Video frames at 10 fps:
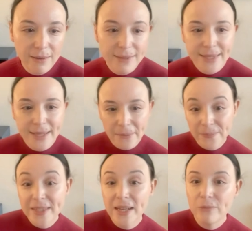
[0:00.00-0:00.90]

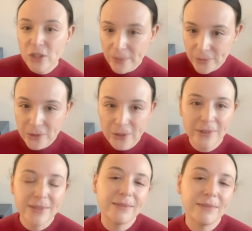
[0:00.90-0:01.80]
some
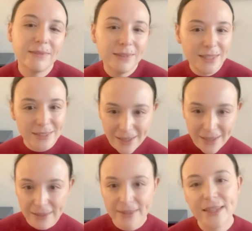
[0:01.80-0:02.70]
chapters
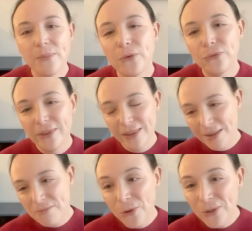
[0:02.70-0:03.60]
detailing some of the
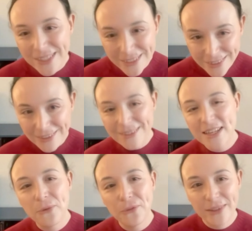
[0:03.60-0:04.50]
more details,
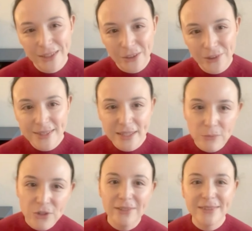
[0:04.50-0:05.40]
some of all the
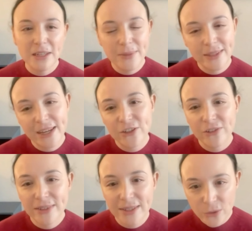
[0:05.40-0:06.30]
assumptions,
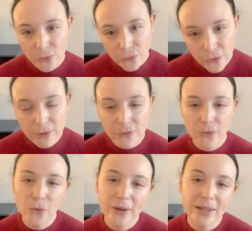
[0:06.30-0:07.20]
limitations, and so forth of
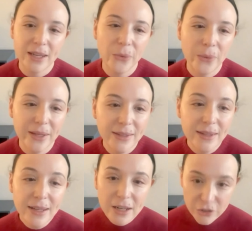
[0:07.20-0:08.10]
working with
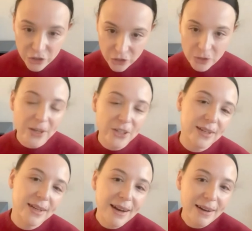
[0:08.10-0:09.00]

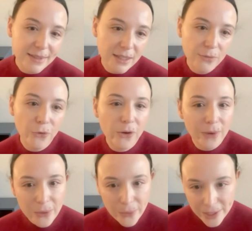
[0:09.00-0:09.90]
geospatial analysis for
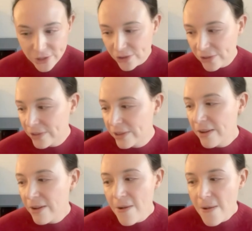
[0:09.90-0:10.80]
evaluation.
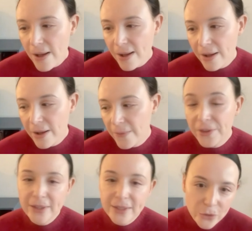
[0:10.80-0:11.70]

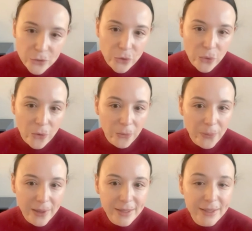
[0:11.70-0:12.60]
There is also a World
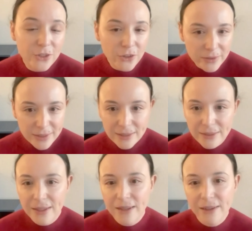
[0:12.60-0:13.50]
Bank
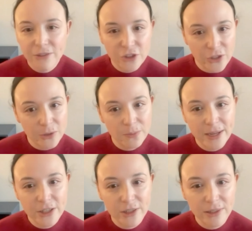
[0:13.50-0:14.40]
internal
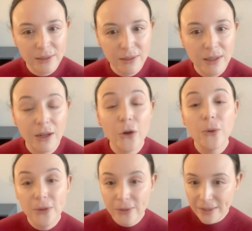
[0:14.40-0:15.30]
geospatial
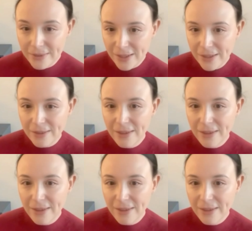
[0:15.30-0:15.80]
community